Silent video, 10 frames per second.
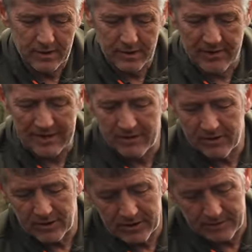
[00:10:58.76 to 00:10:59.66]
granny
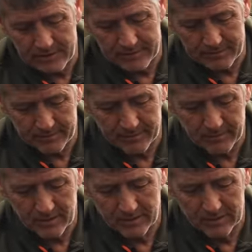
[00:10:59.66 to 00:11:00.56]
knots,
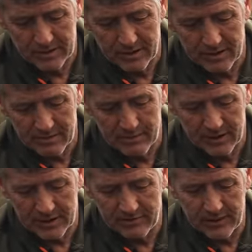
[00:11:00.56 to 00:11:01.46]

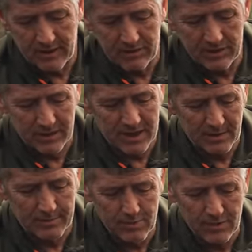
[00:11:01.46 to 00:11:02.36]
because if you don't do a
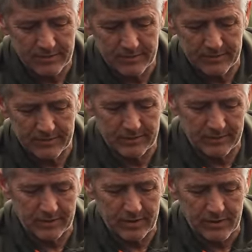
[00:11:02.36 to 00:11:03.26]
couple,
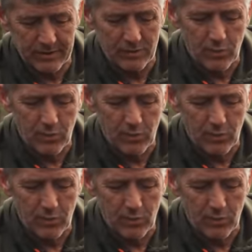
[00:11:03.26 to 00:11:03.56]
you only do